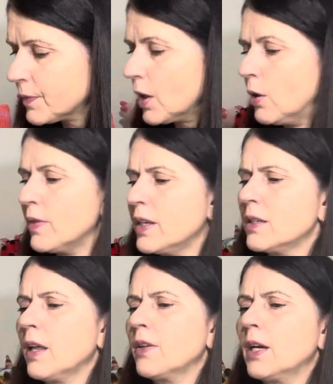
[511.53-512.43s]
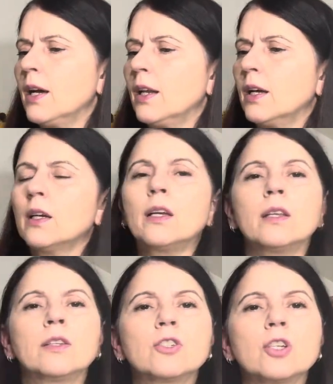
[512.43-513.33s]
Oh, and there's another color
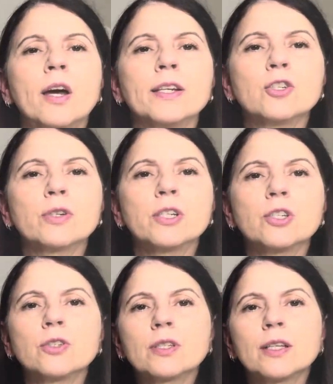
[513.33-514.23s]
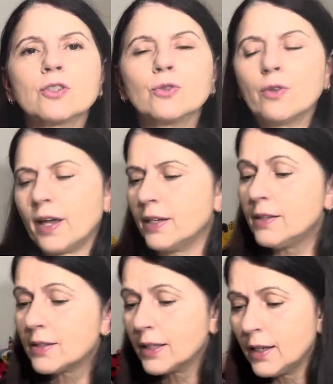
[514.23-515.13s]
in the Tiny Treasures. That's all that
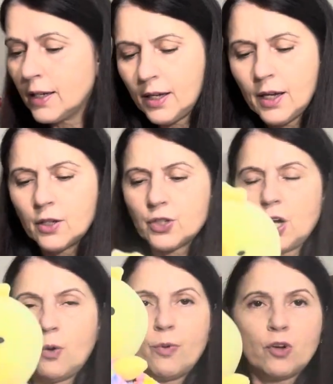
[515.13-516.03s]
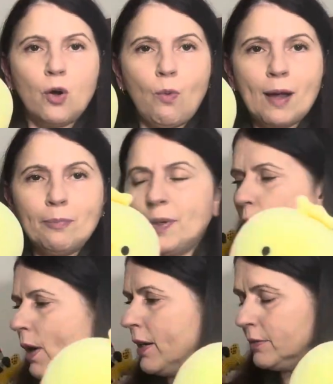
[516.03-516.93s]
is. So we've got one big
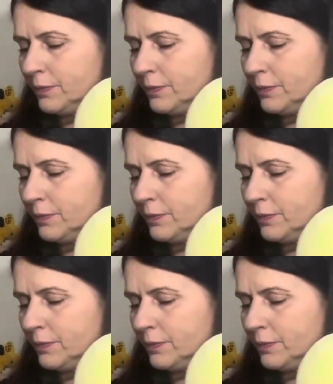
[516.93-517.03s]
one,